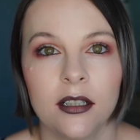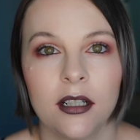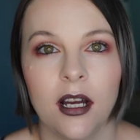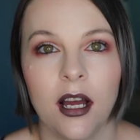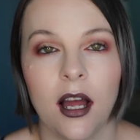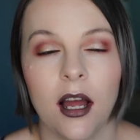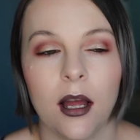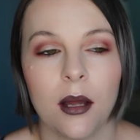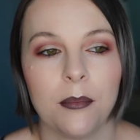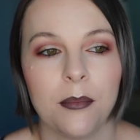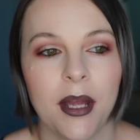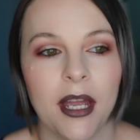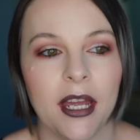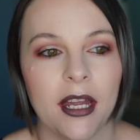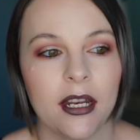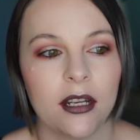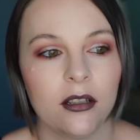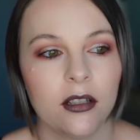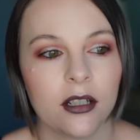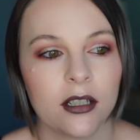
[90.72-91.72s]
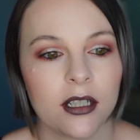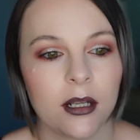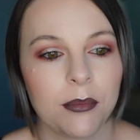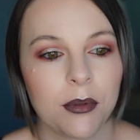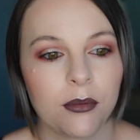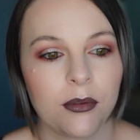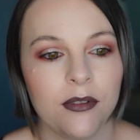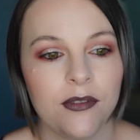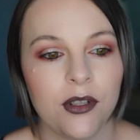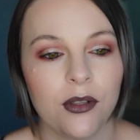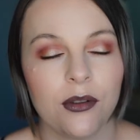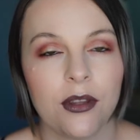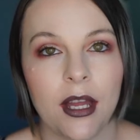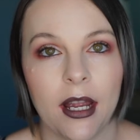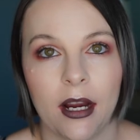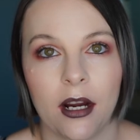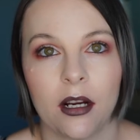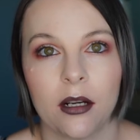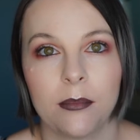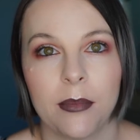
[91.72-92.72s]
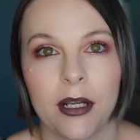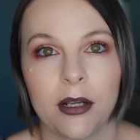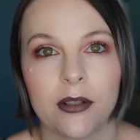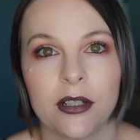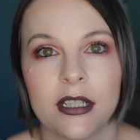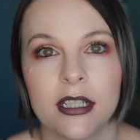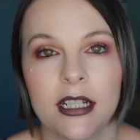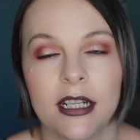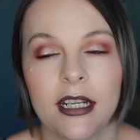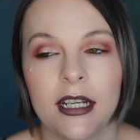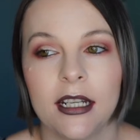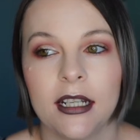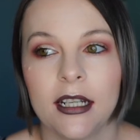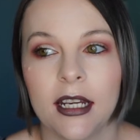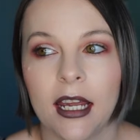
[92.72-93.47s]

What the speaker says: And looked up the review there by Christine,